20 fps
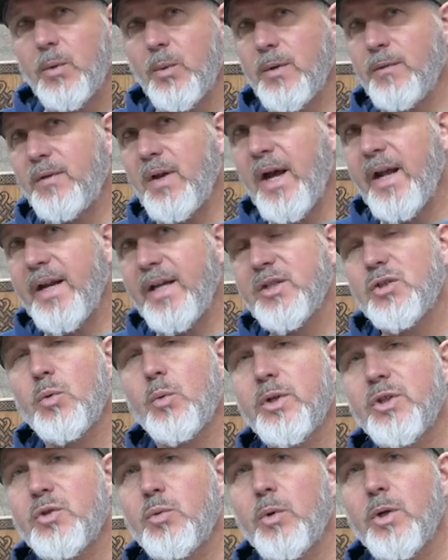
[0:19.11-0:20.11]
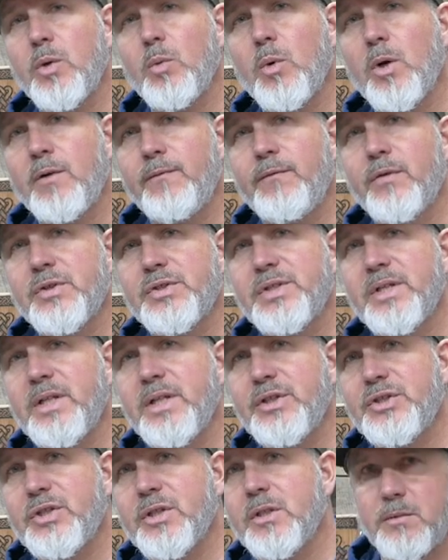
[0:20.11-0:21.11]
We've got a 2021 first
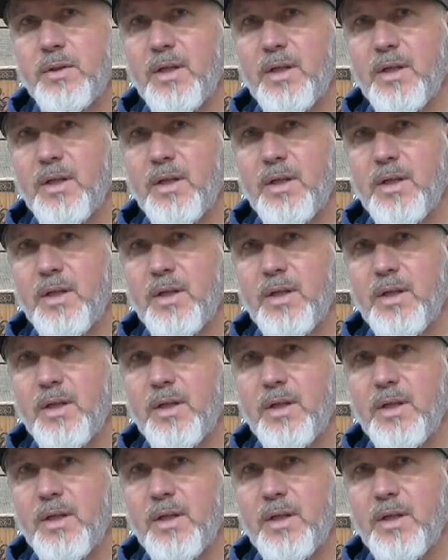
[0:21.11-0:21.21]
edition